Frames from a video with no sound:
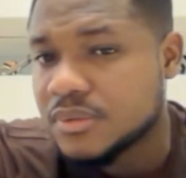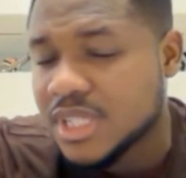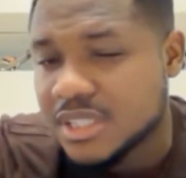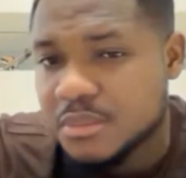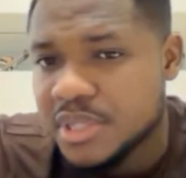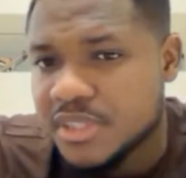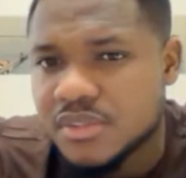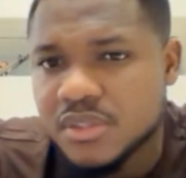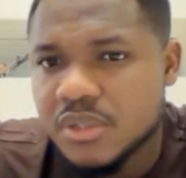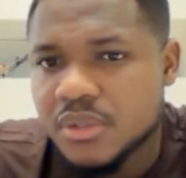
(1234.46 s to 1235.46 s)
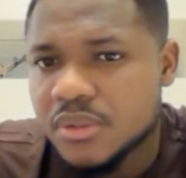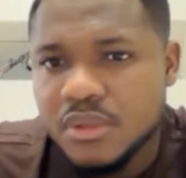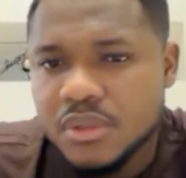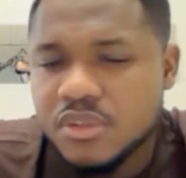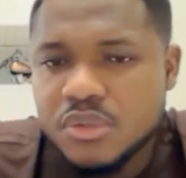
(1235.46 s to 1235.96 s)
30 minutes,
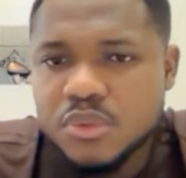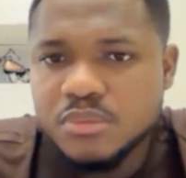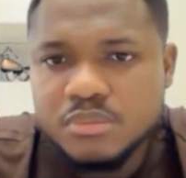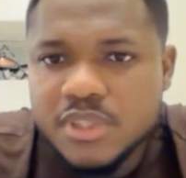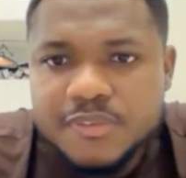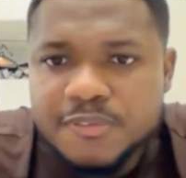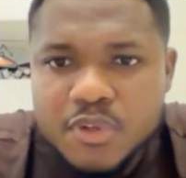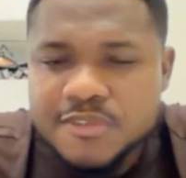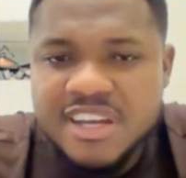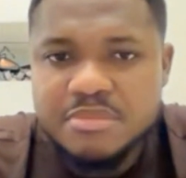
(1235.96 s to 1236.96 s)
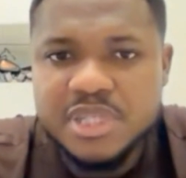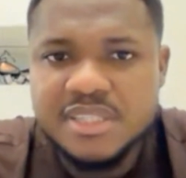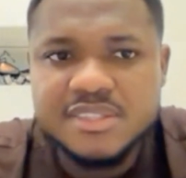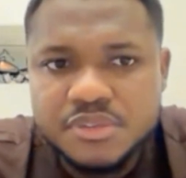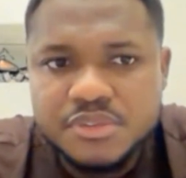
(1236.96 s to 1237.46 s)
the first 5
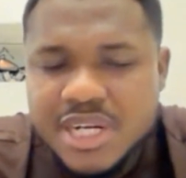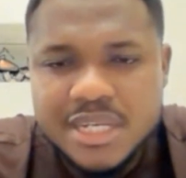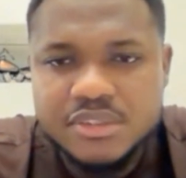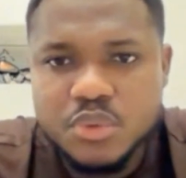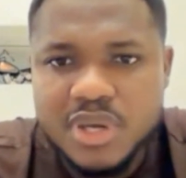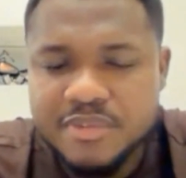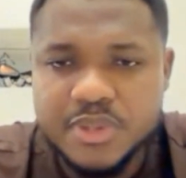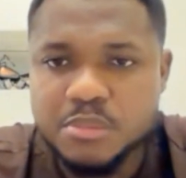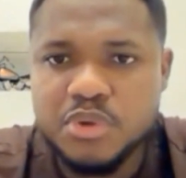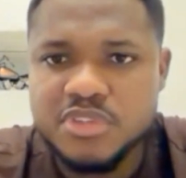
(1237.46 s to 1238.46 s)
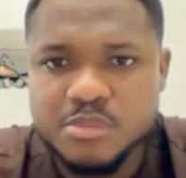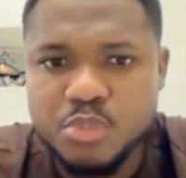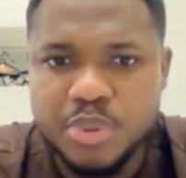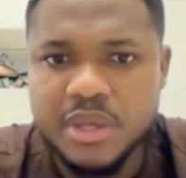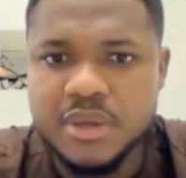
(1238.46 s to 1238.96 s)
minutes, do everything possible,
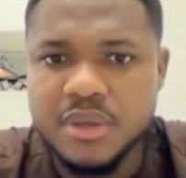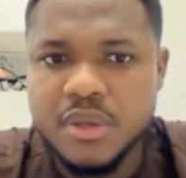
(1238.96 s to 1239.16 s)
pay.